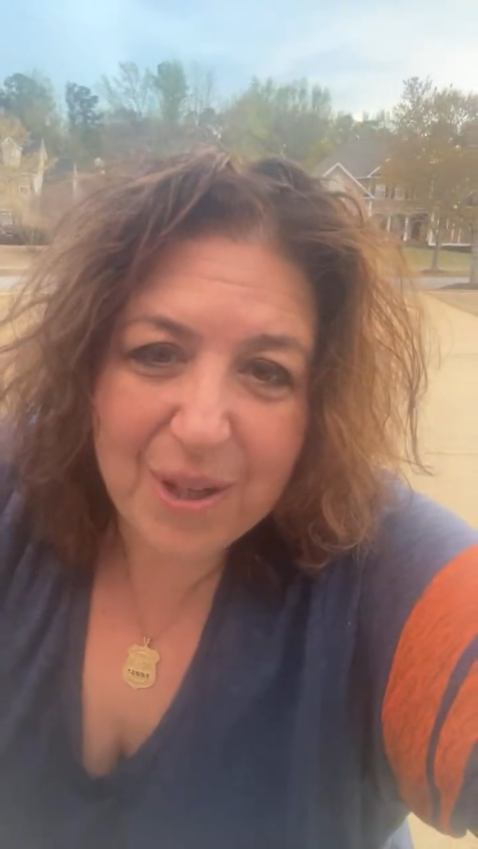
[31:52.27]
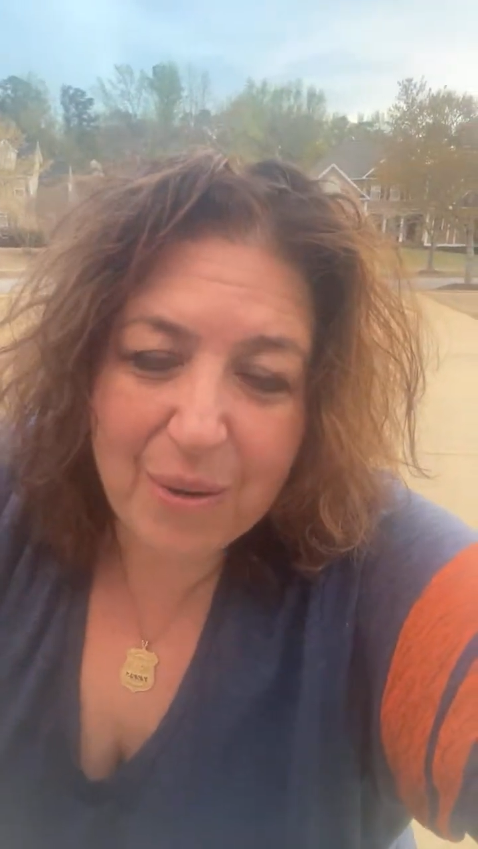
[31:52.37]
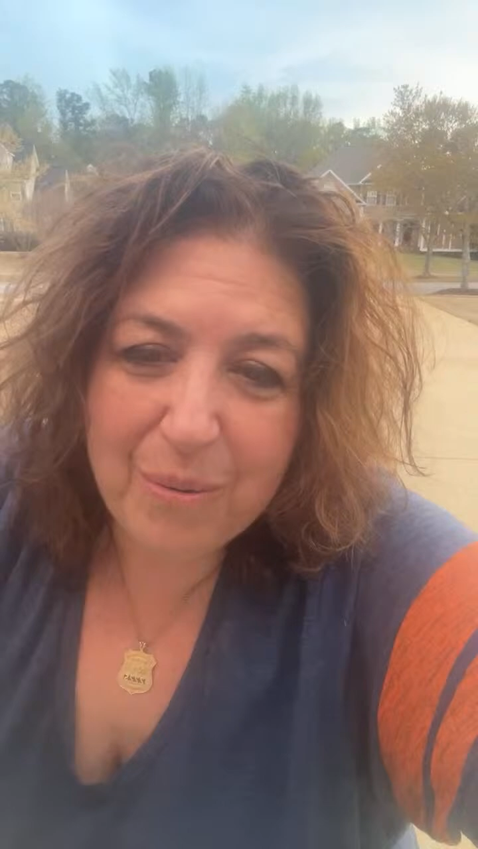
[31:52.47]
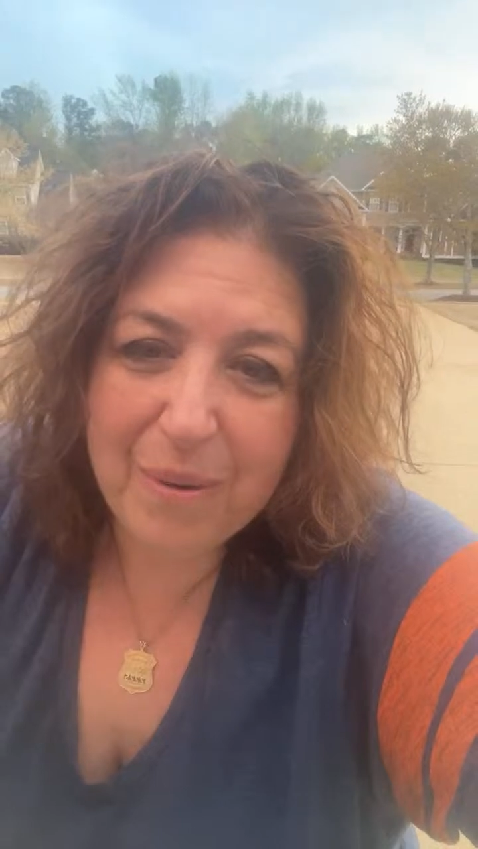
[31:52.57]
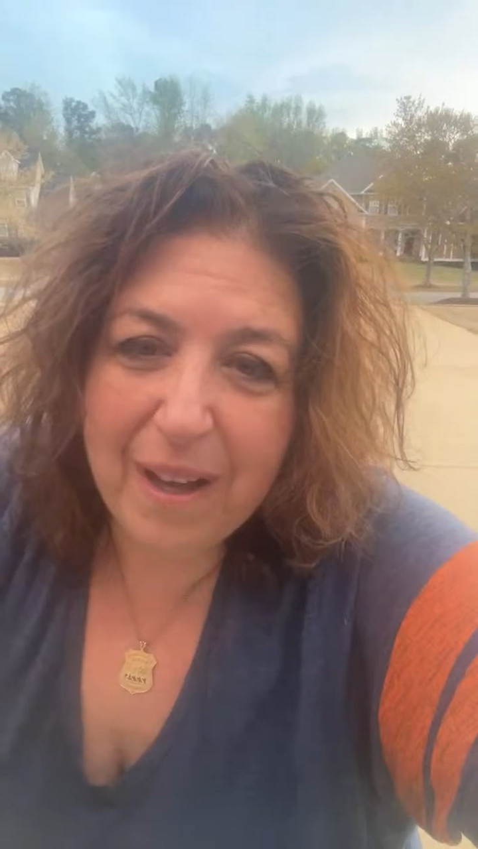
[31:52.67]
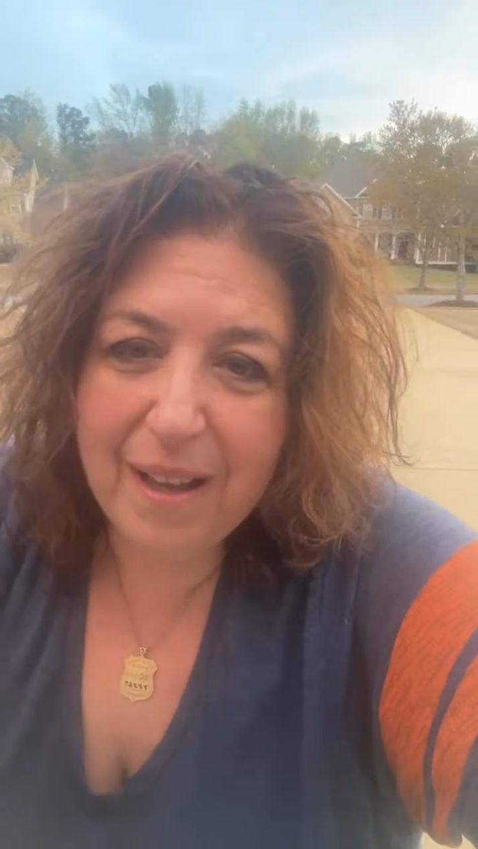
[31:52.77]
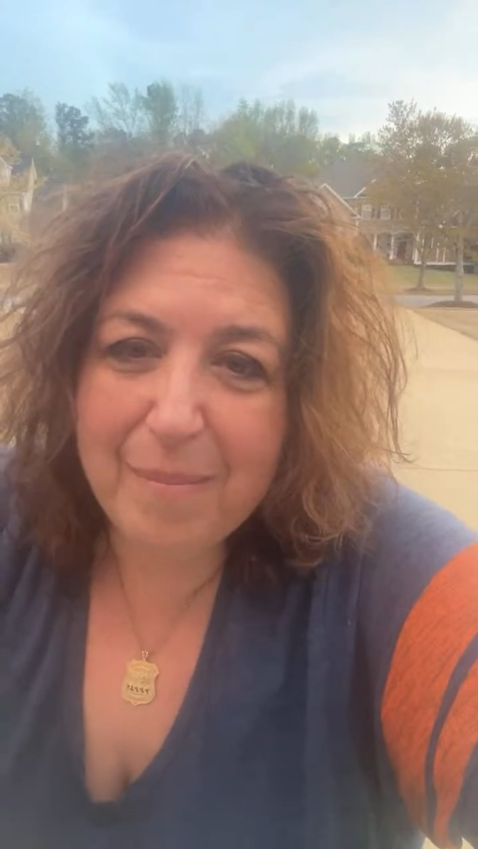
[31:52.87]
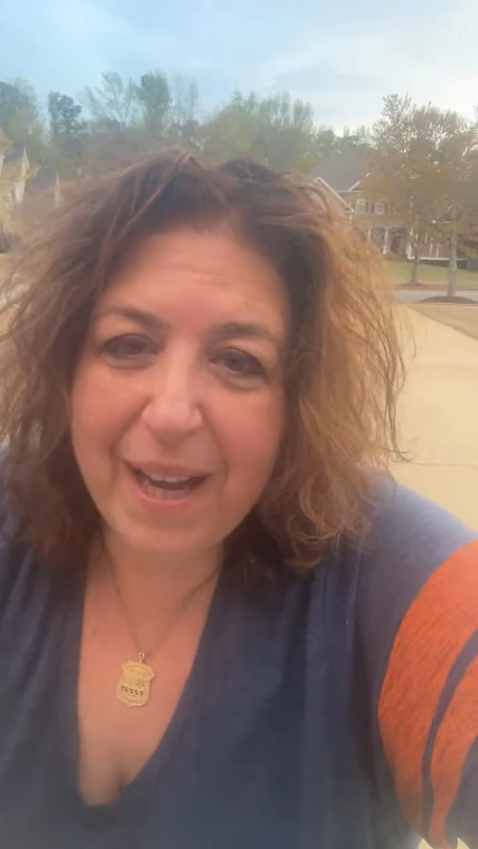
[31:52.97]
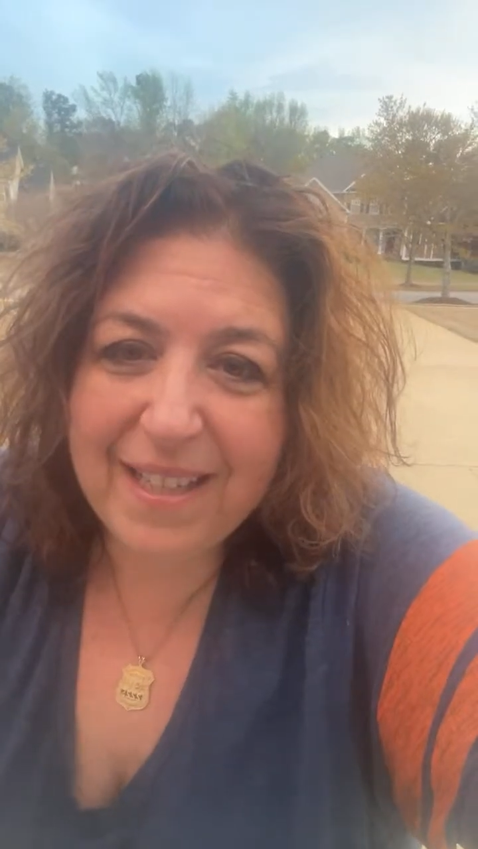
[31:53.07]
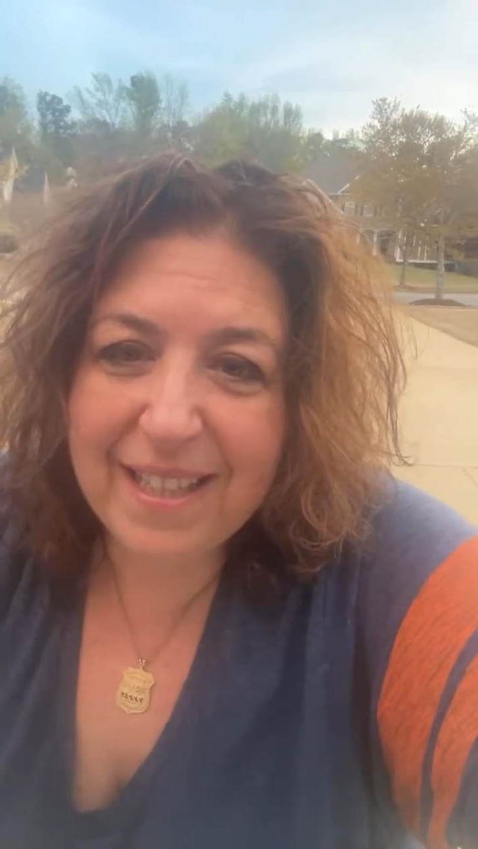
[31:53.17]
So
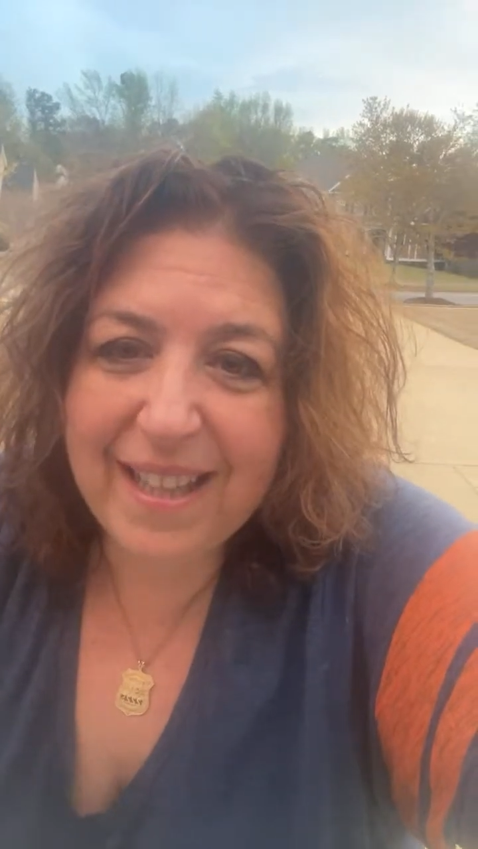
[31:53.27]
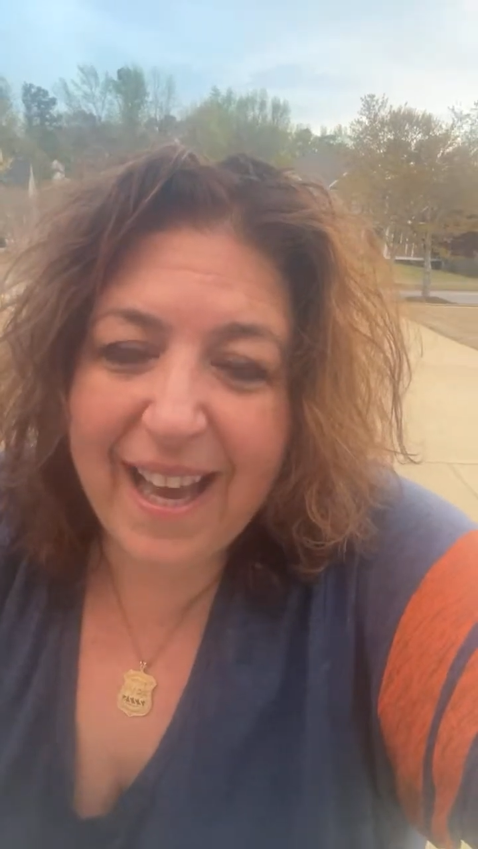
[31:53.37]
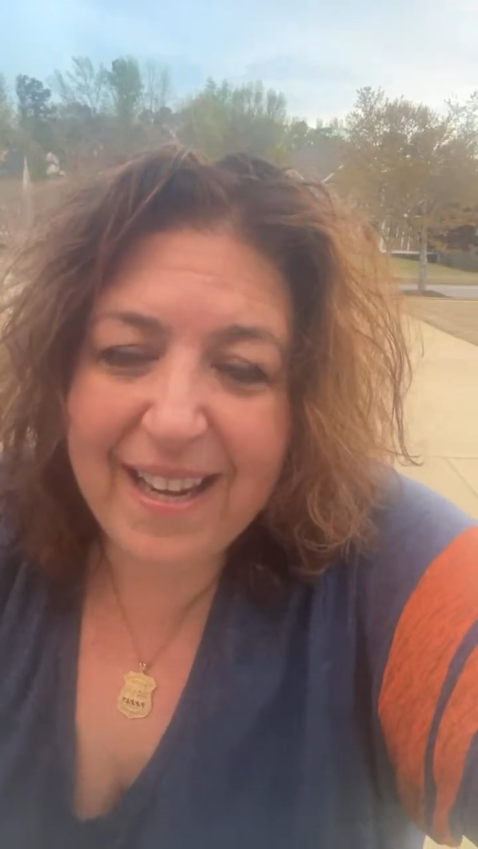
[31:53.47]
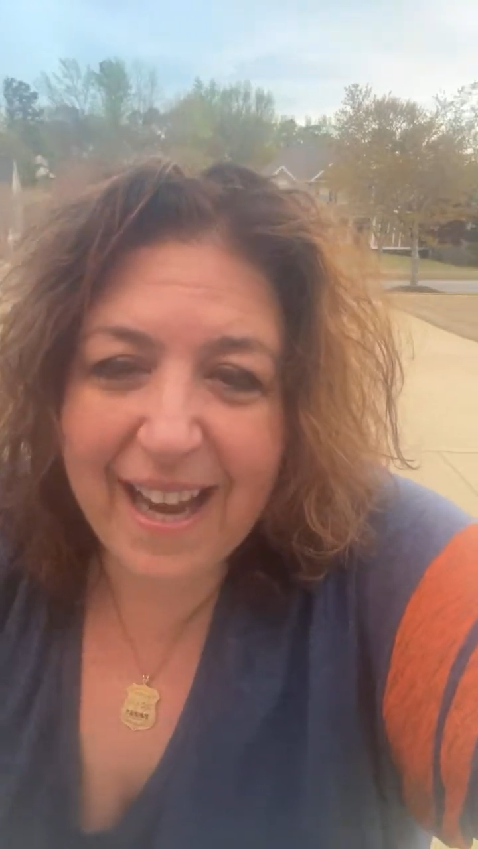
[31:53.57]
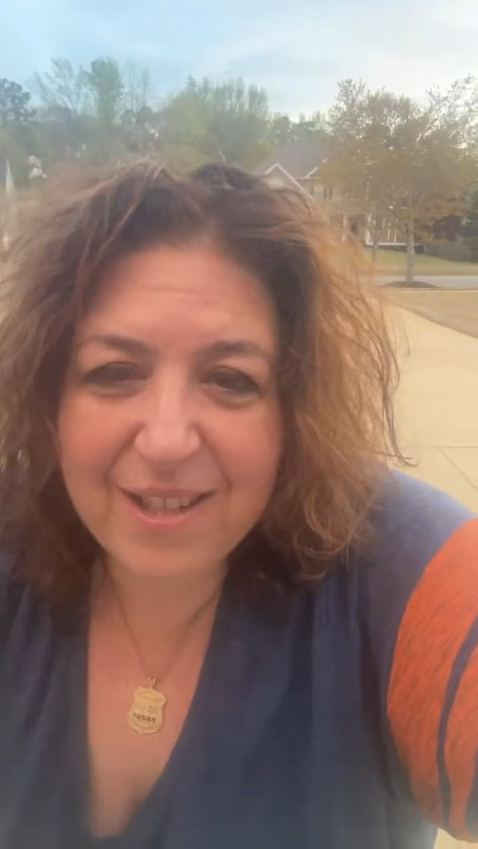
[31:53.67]
I did that.